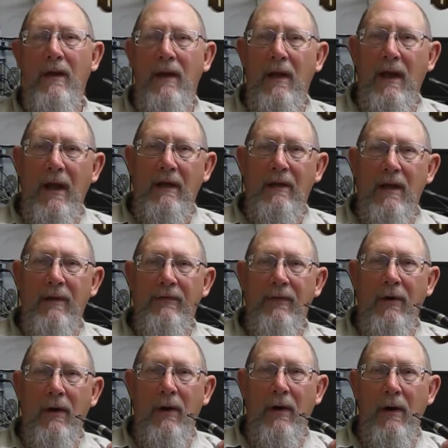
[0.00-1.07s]

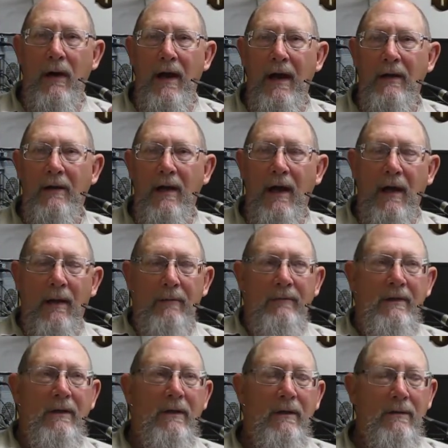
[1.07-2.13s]
anti-fur
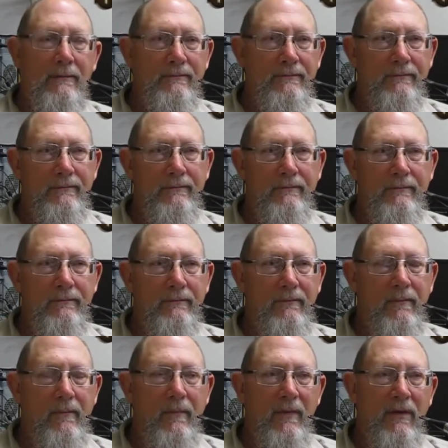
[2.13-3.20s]
and
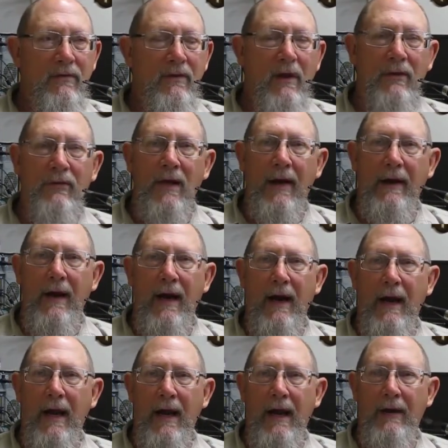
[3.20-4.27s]
stuff's gotten out
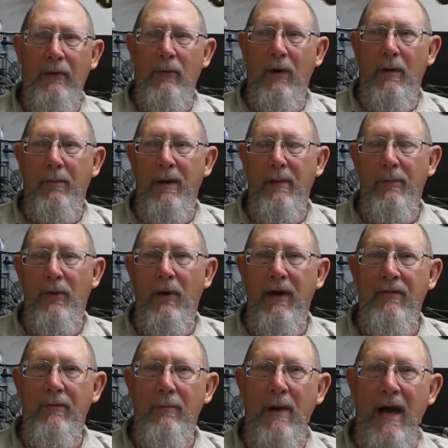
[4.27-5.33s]
of hand to where people aren't
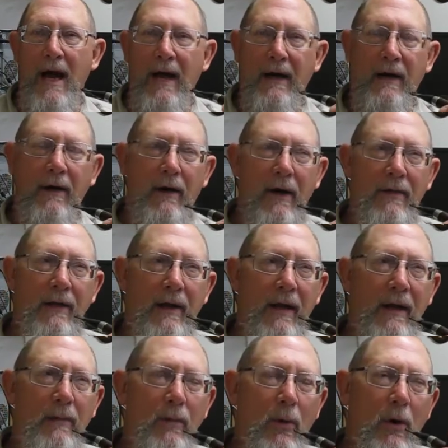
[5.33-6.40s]
even buying it or anything
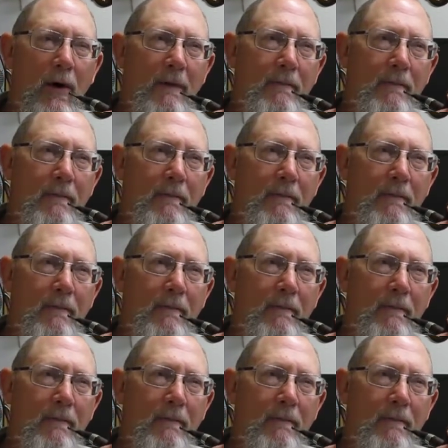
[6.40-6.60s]
anymore,